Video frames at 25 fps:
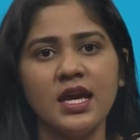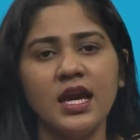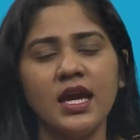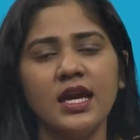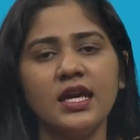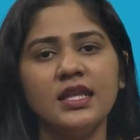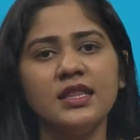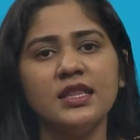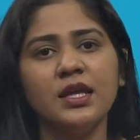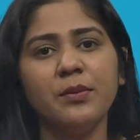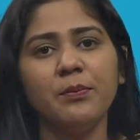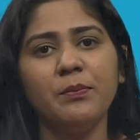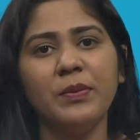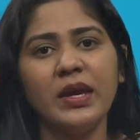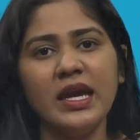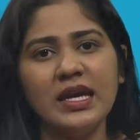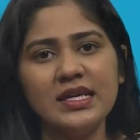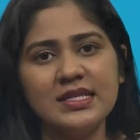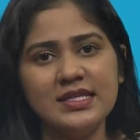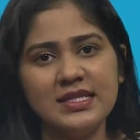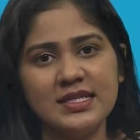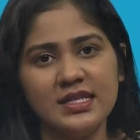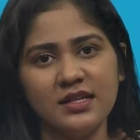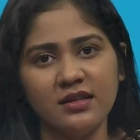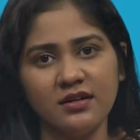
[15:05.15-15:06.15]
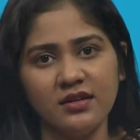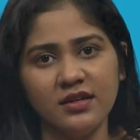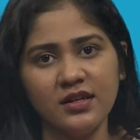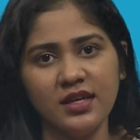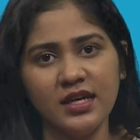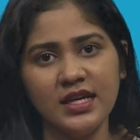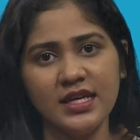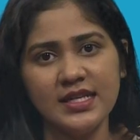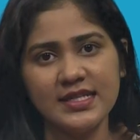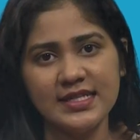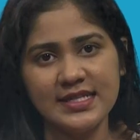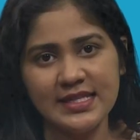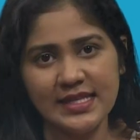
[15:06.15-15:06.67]
in the base year
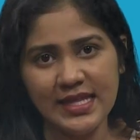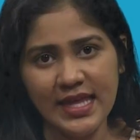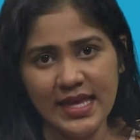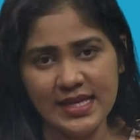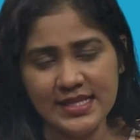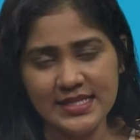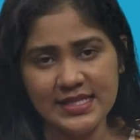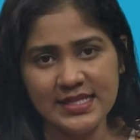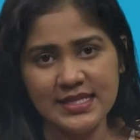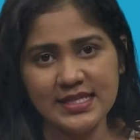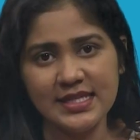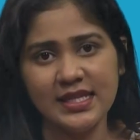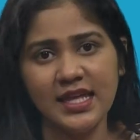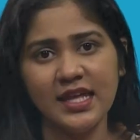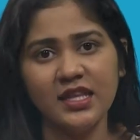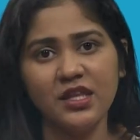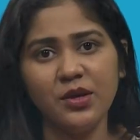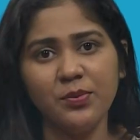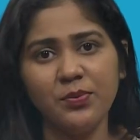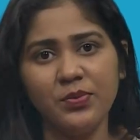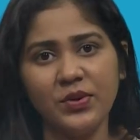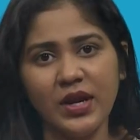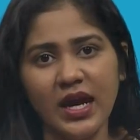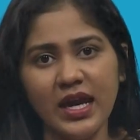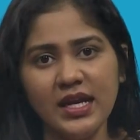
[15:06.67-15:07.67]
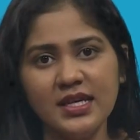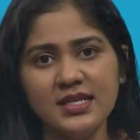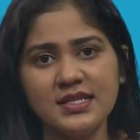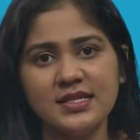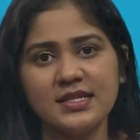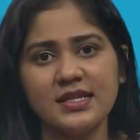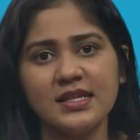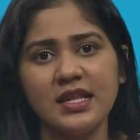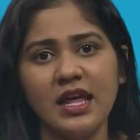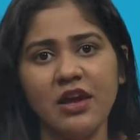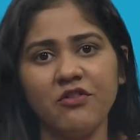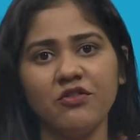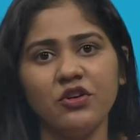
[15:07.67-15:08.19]
is less than the price
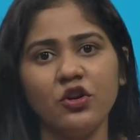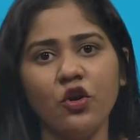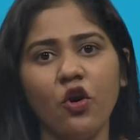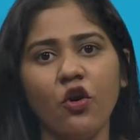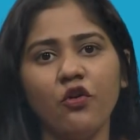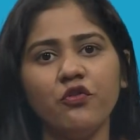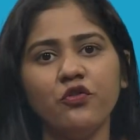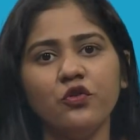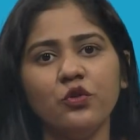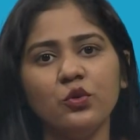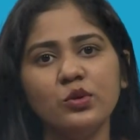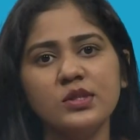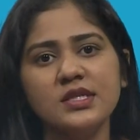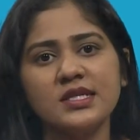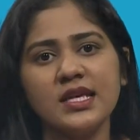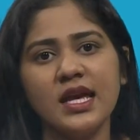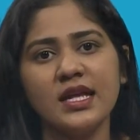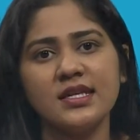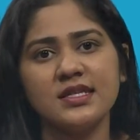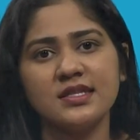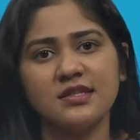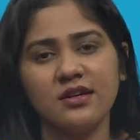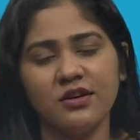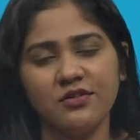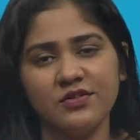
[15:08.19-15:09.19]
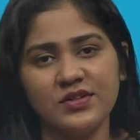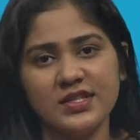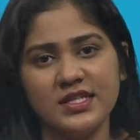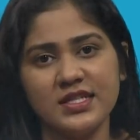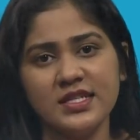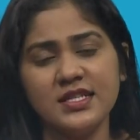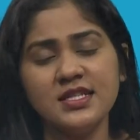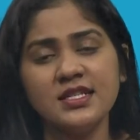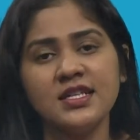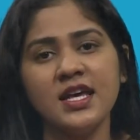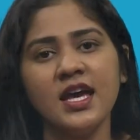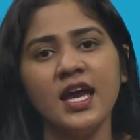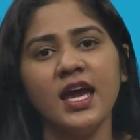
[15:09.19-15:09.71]
level of goods and
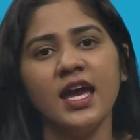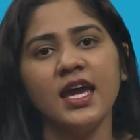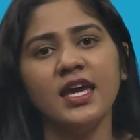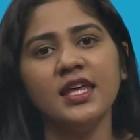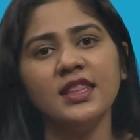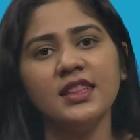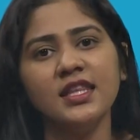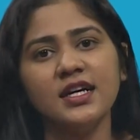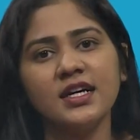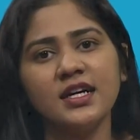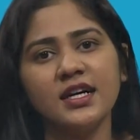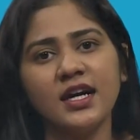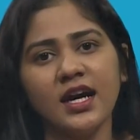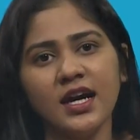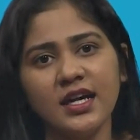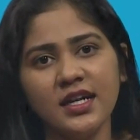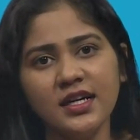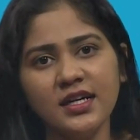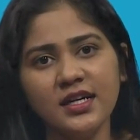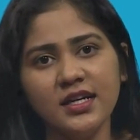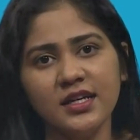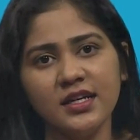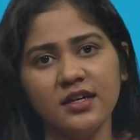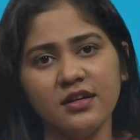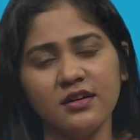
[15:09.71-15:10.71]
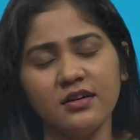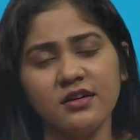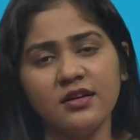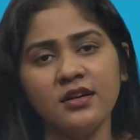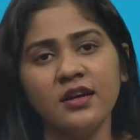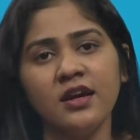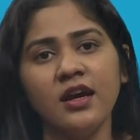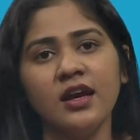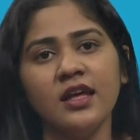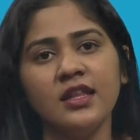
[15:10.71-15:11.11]
services in the current year,